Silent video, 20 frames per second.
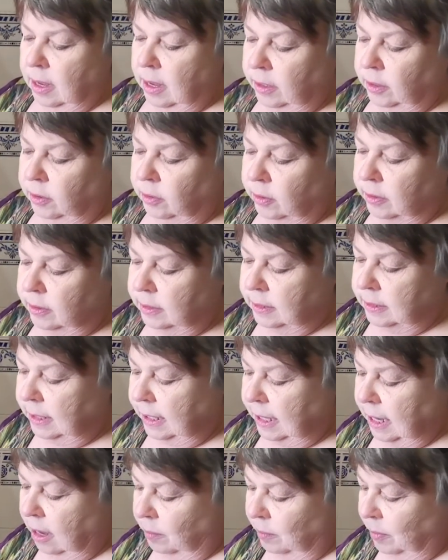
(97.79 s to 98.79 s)
you can
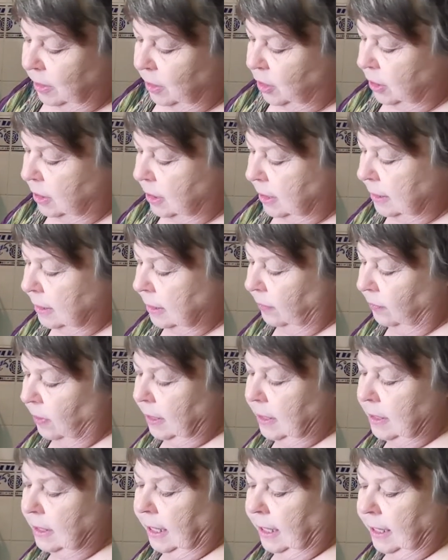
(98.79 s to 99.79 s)
see how much it is if
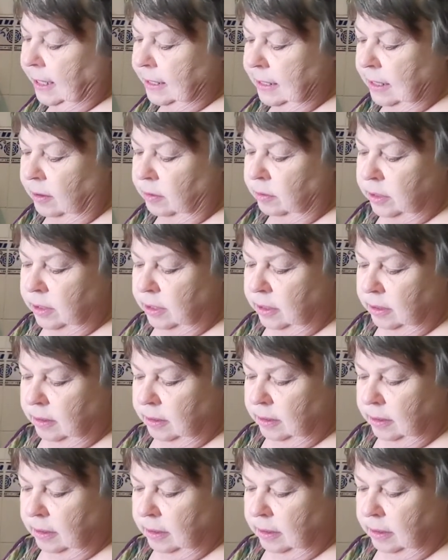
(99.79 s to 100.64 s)
I take it out.